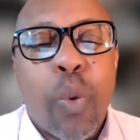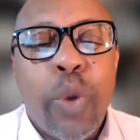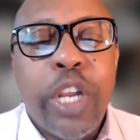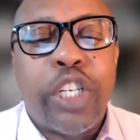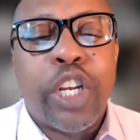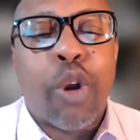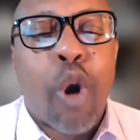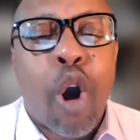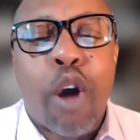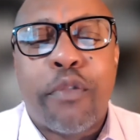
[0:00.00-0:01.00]
We should
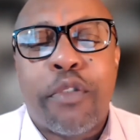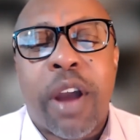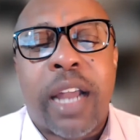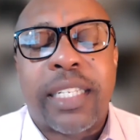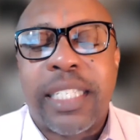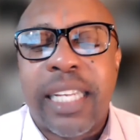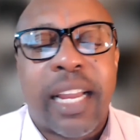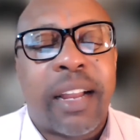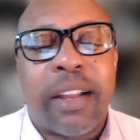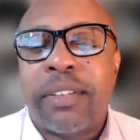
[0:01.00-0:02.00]
offer
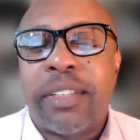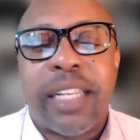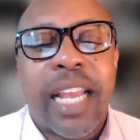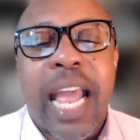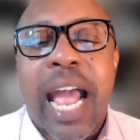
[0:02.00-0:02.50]
ourselves